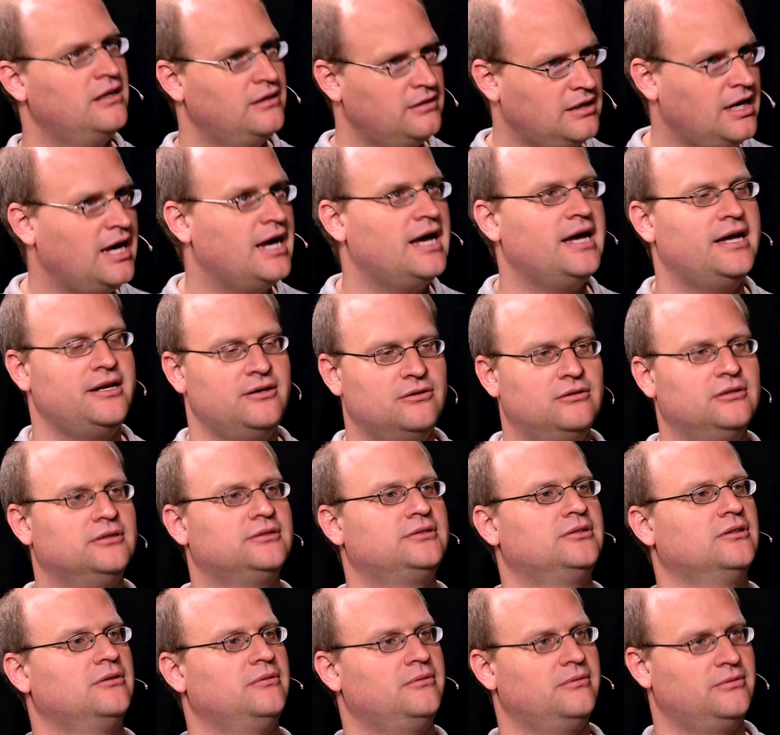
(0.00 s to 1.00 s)
Yeah, and
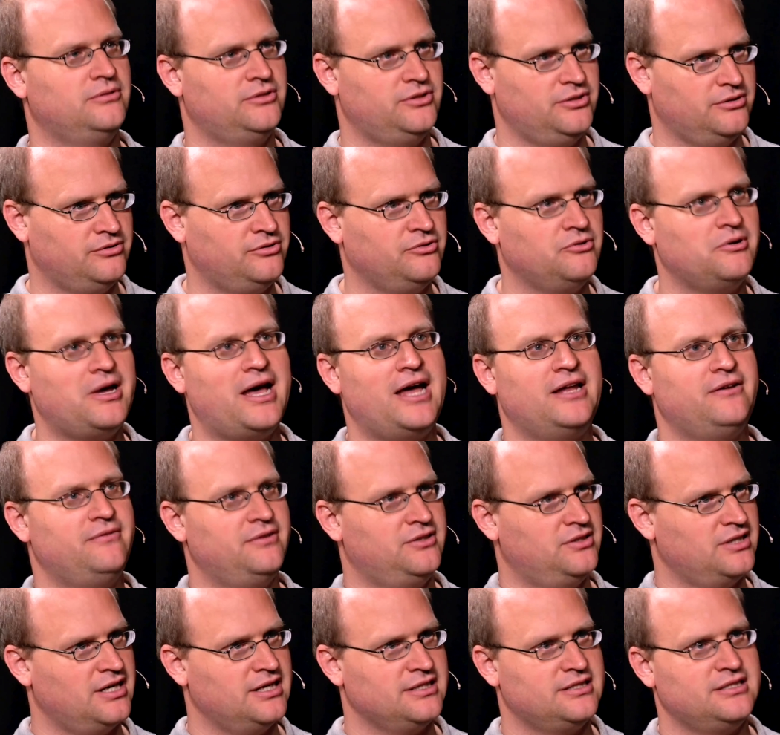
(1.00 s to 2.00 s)
also to do
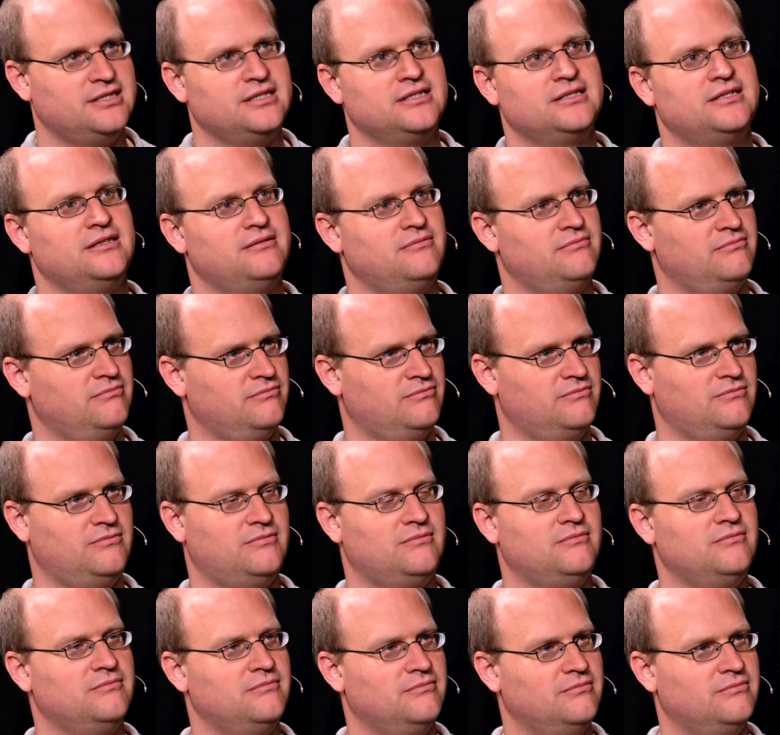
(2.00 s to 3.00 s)
advertising.
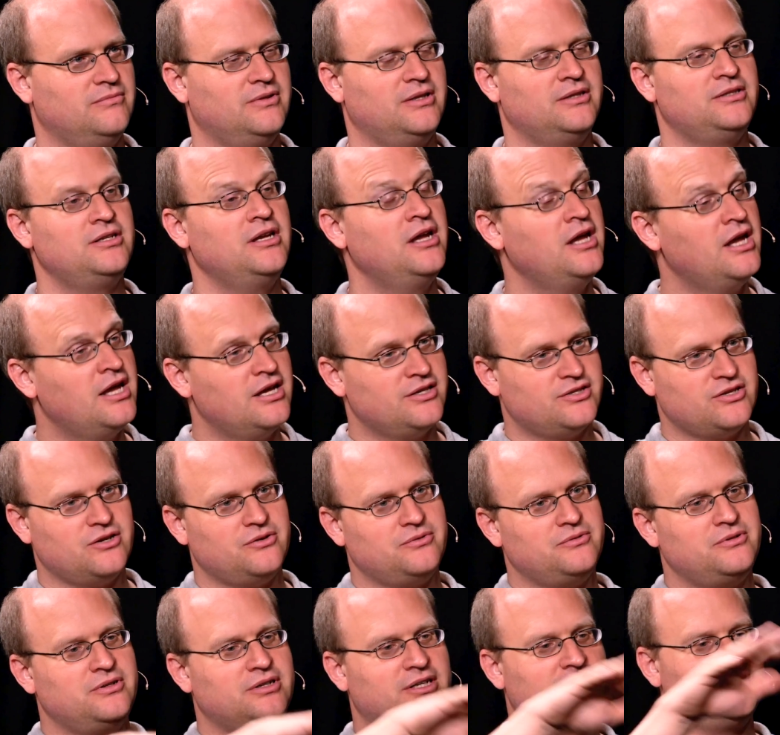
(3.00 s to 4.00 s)

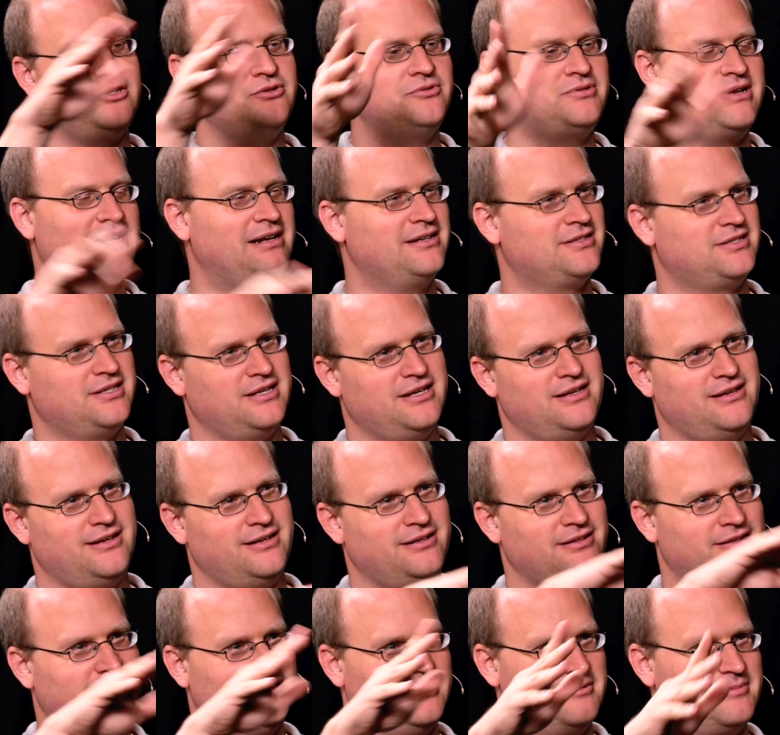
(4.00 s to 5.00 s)
So could you tell us
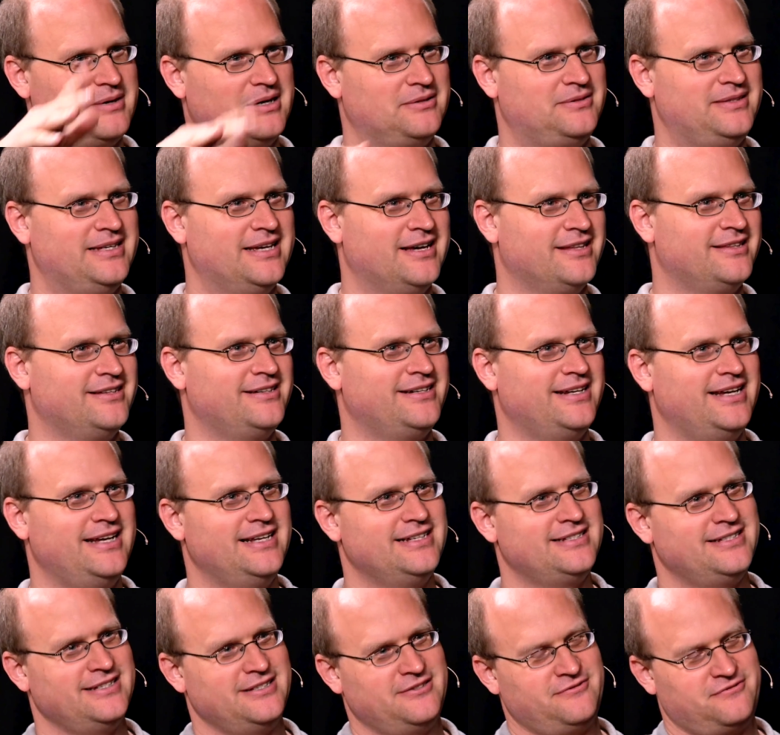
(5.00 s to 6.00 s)
anything about the other
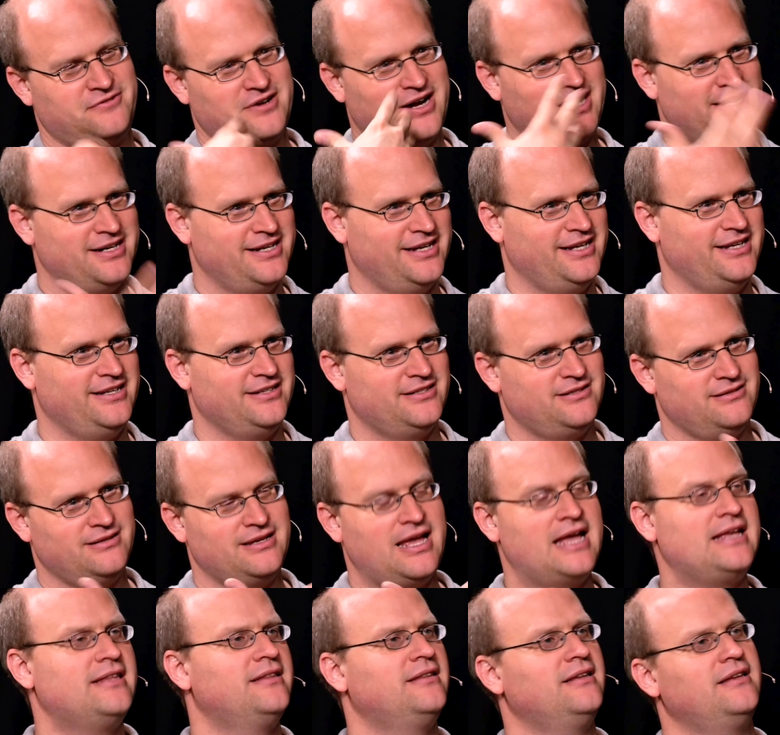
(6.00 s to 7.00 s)
days? Is Fridays,
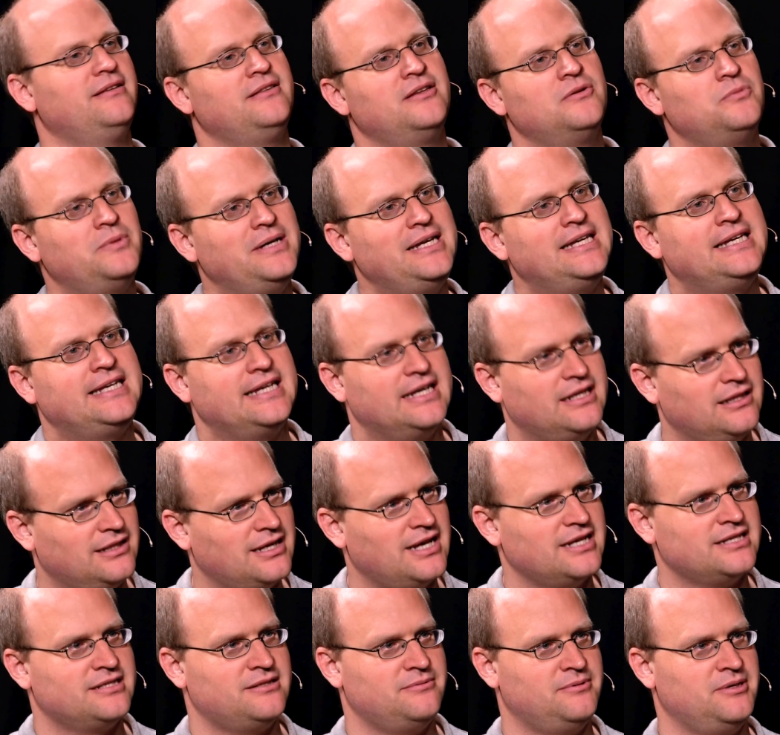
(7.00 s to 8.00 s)
the weekend
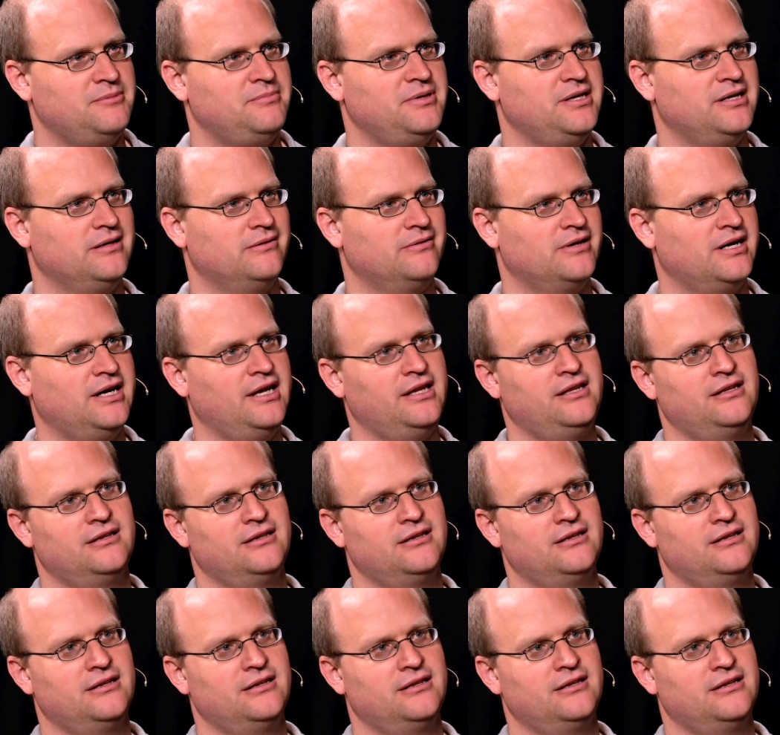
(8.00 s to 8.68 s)
has to be big, right?